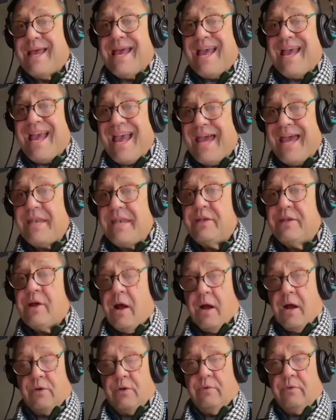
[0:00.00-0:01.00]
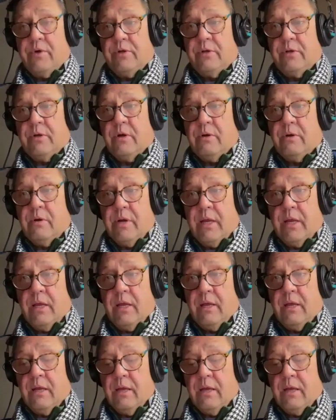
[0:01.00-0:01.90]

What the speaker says: and doctorate degree